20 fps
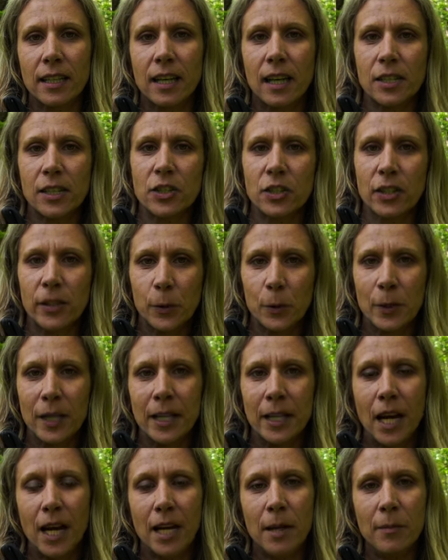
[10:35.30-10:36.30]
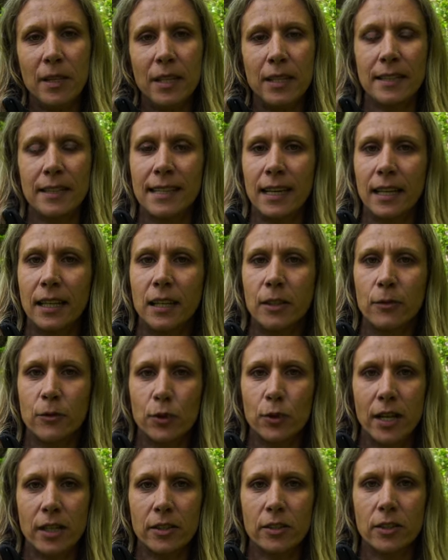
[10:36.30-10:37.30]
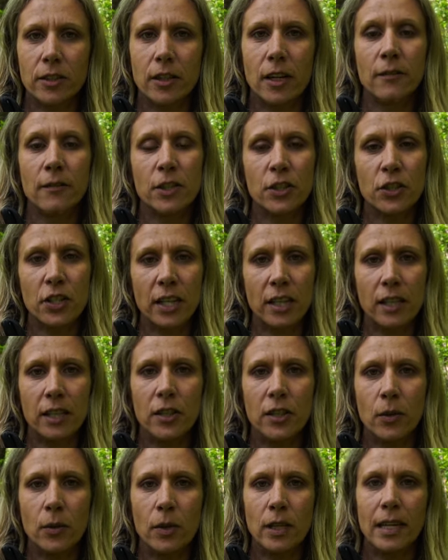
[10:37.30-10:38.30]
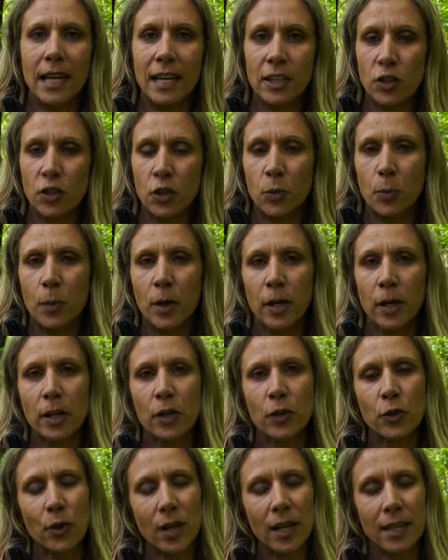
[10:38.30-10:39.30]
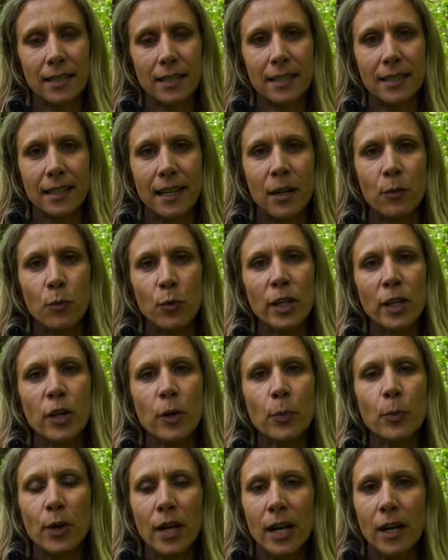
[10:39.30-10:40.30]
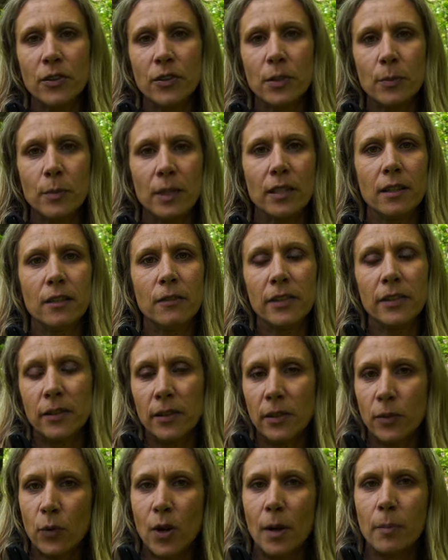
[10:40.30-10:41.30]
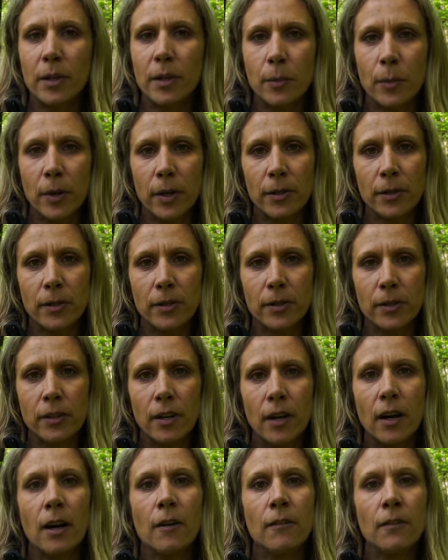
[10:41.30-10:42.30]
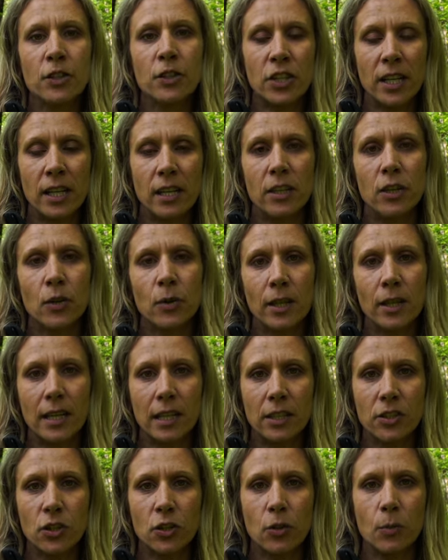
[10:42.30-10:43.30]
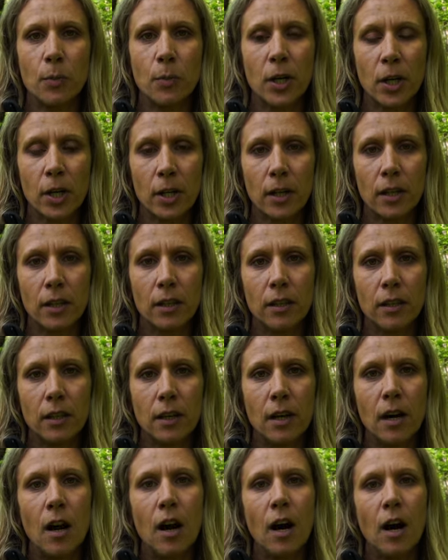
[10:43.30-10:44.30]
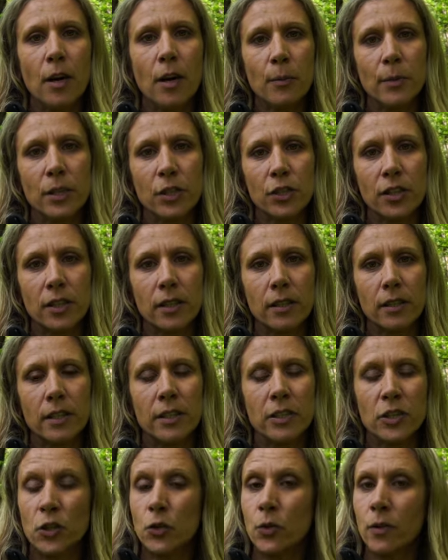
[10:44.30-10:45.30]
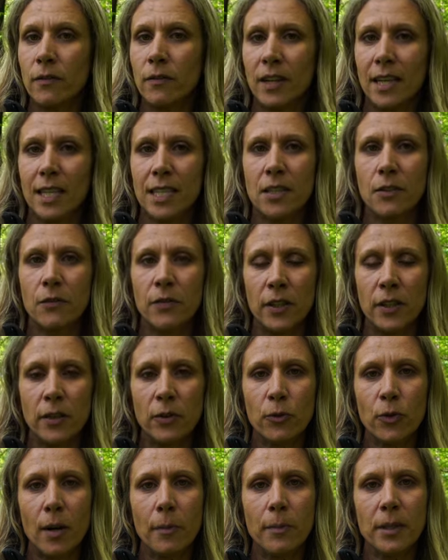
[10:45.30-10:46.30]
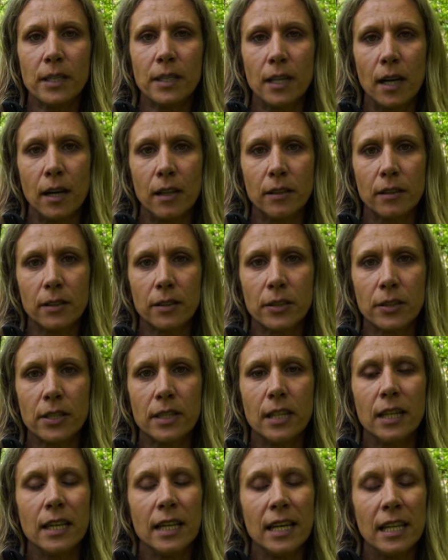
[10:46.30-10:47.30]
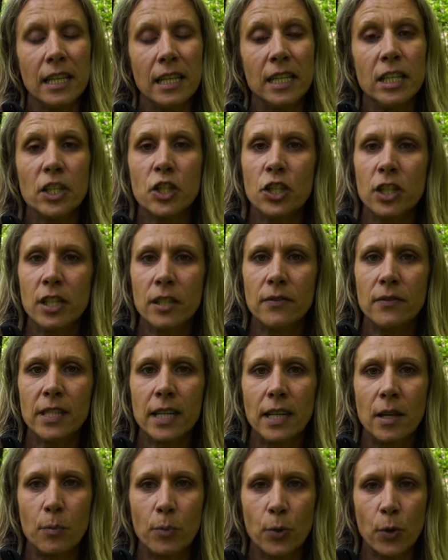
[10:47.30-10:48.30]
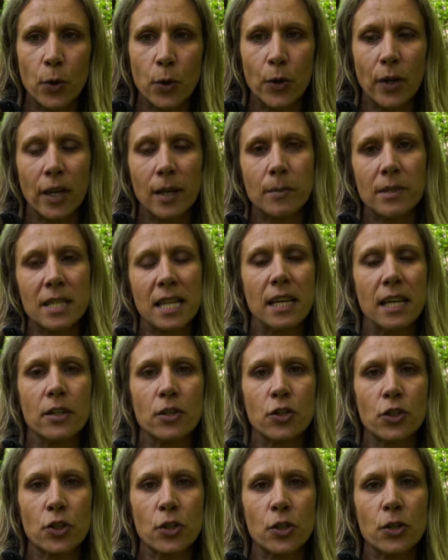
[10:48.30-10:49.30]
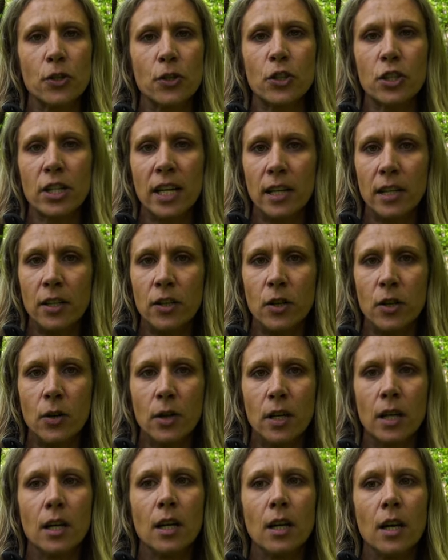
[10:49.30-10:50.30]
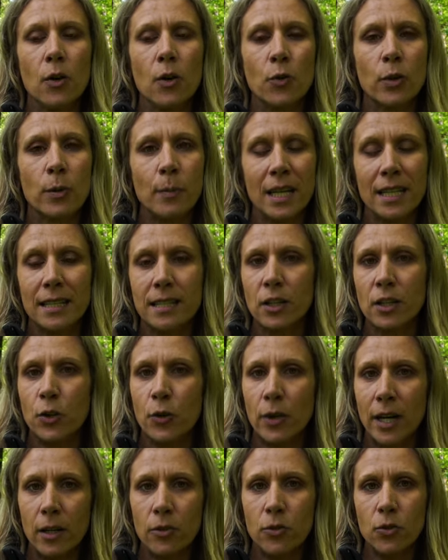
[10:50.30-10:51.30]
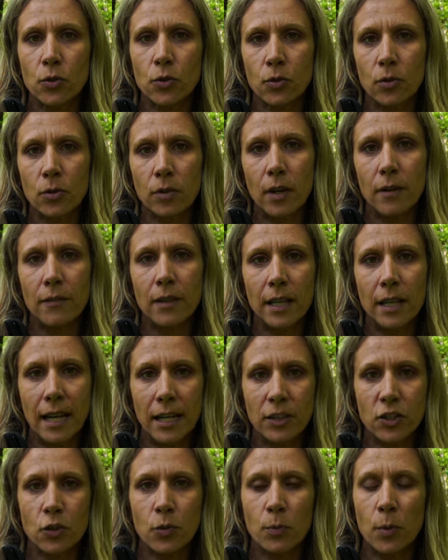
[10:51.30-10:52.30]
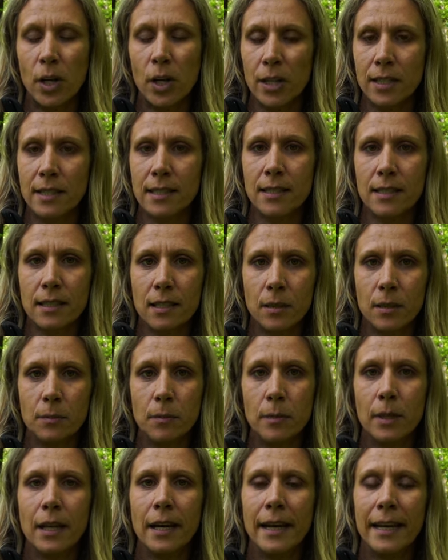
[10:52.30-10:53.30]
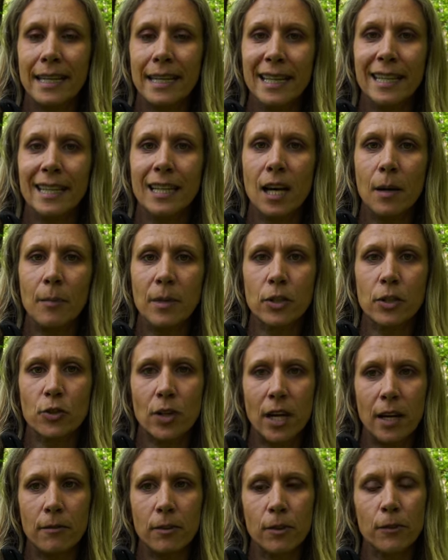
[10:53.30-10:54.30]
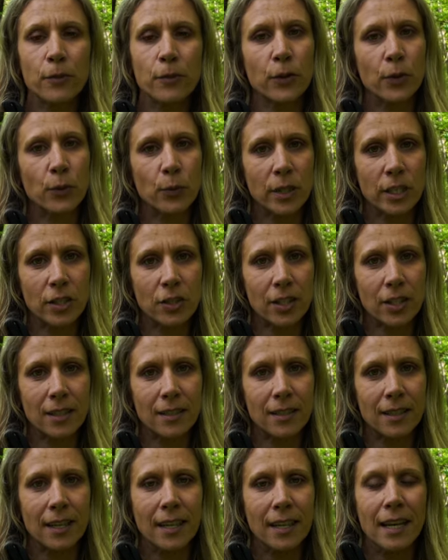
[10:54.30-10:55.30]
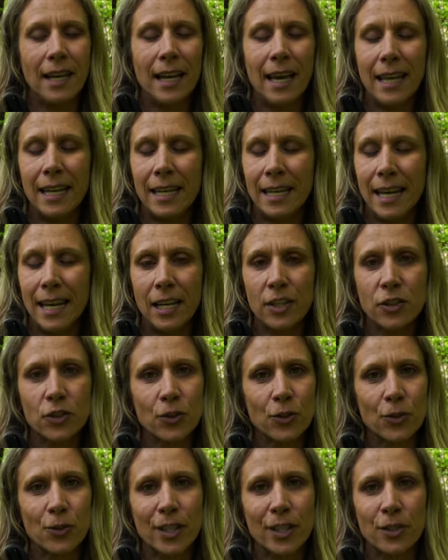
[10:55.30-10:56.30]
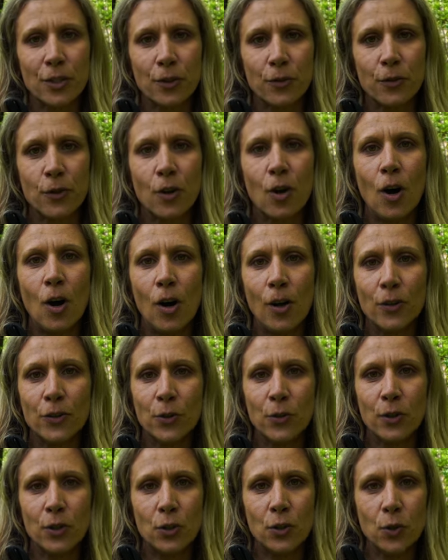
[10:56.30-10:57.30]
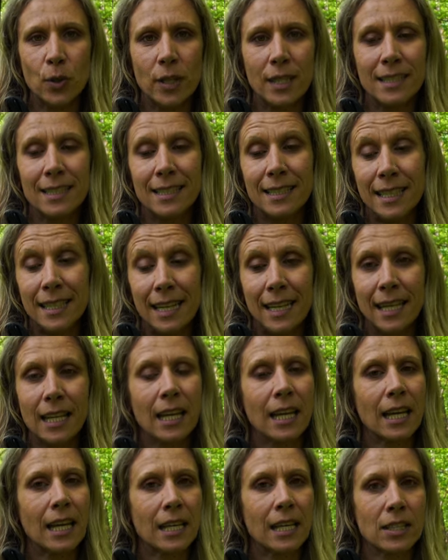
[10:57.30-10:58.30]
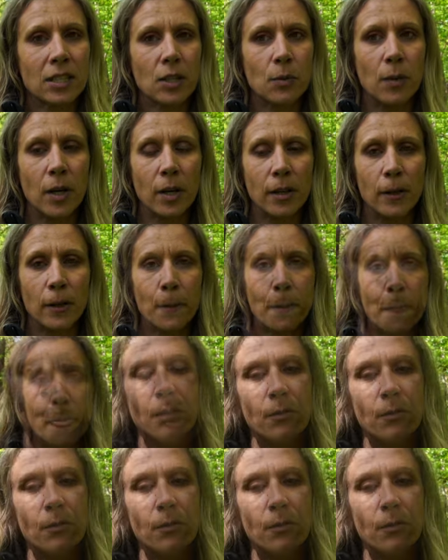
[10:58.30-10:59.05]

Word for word: Cochalone, and I am the Executive Director of the Shenandoah National Park Trust, and we are proud to be the philanthropic partner of the Shenandoah National Park. Our mission is to invest philanthropic dollars in initiatives and programs that ensure Shenandoah remains the crown jewel of the national park system, an economic driver for the region, and a national treasure for all to enjoy today and tomorrow.